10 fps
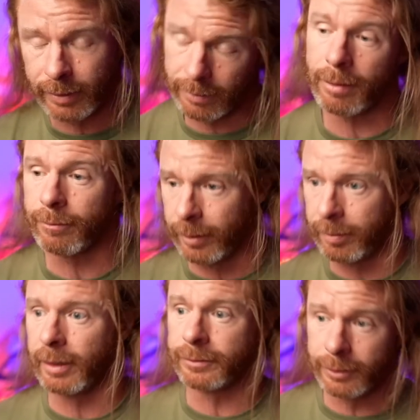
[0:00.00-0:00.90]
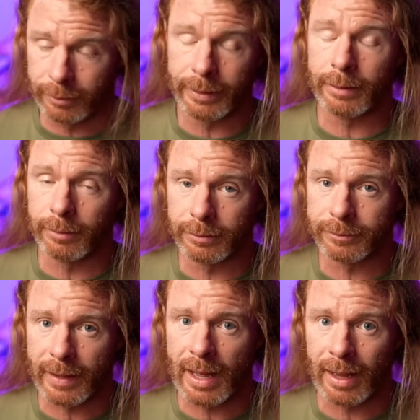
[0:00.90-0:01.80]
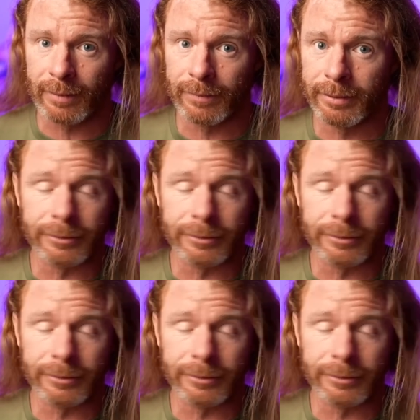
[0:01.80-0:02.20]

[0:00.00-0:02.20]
We know 3 plus 2 equals 5.